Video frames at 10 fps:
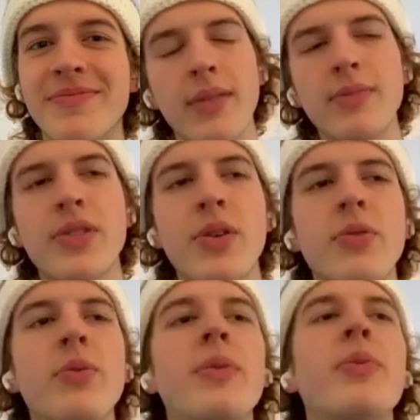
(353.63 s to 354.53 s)
So
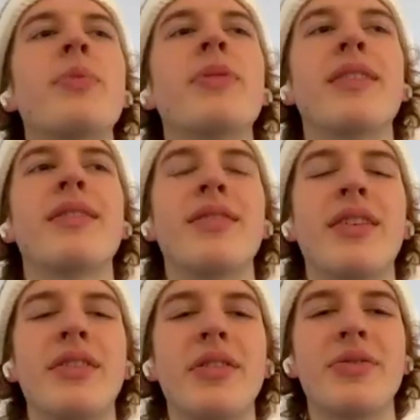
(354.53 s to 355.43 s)
we, we played
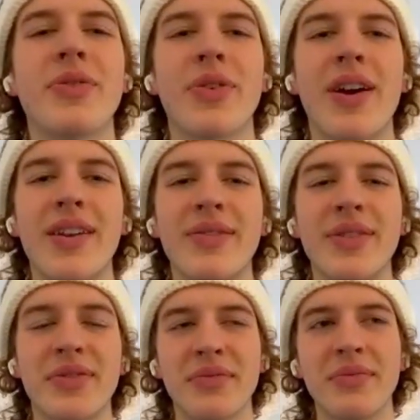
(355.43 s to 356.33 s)
a huge variety of
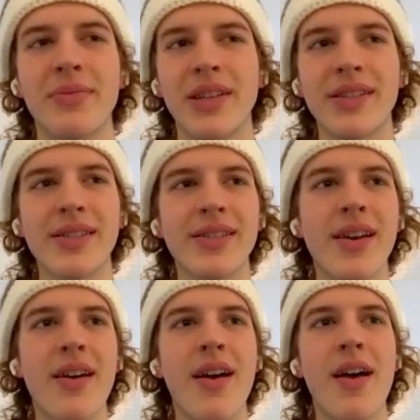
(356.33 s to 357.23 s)
different pieces